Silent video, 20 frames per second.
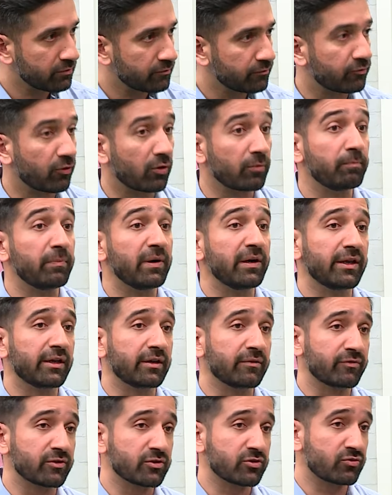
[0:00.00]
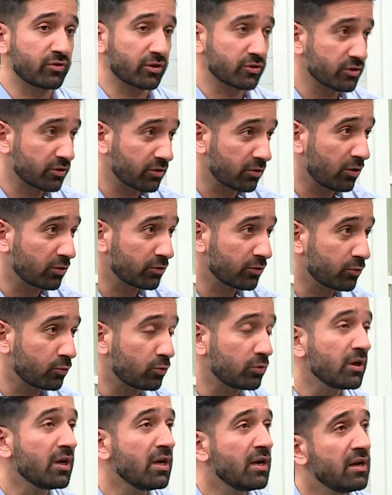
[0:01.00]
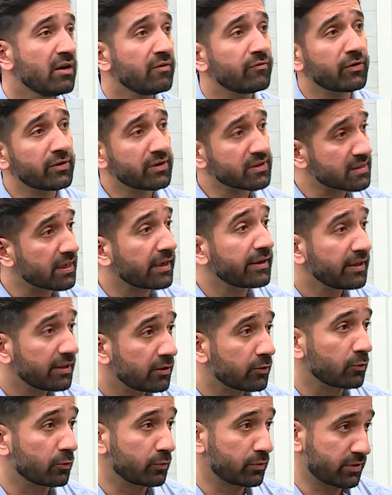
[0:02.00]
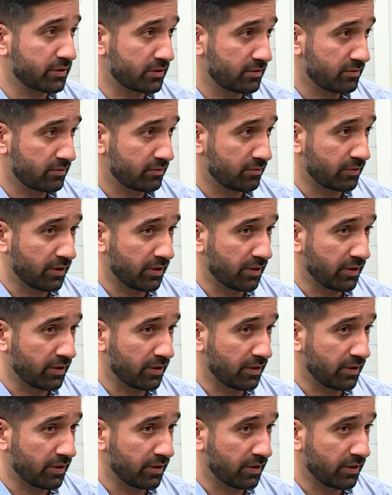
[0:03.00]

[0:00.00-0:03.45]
for building infrastructure along the route, for deciding routes, yeah.